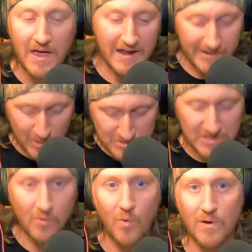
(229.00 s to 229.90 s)
and it goes to
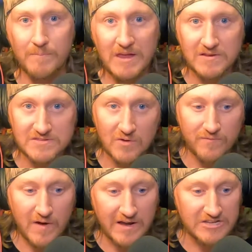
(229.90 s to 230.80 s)
court because they're
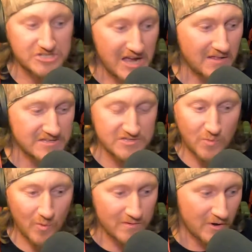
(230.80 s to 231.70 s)
fucking jealous
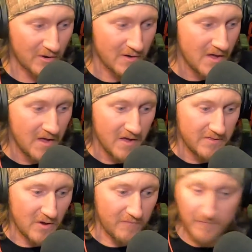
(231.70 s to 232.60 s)
or
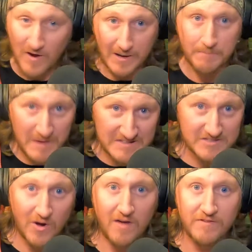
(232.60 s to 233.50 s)
they're fucking
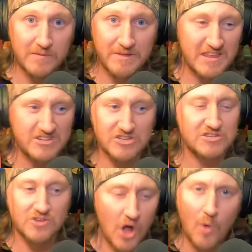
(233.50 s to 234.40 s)
pissed off at him and they
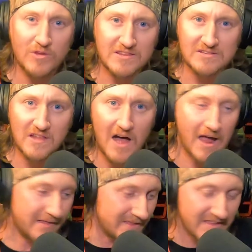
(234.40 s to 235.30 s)
just go with this lie
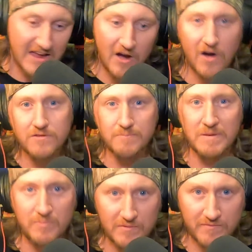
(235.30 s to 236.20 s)
and then they get other
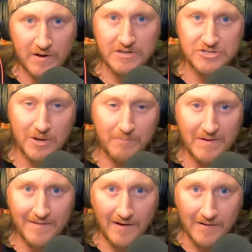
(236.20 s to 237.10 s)
people to fucking jump
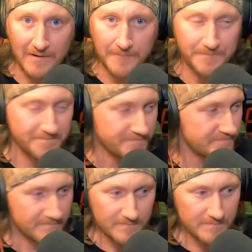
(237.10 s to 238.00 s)
in on it.
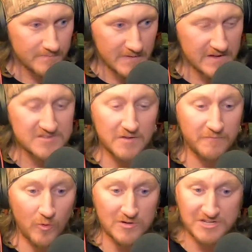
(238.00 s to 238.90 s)
And it's
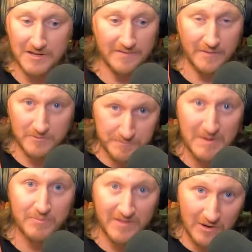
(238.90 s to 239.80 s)
unfortunate. There's
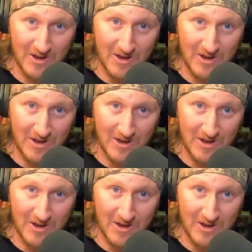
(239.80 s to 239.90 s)
people that are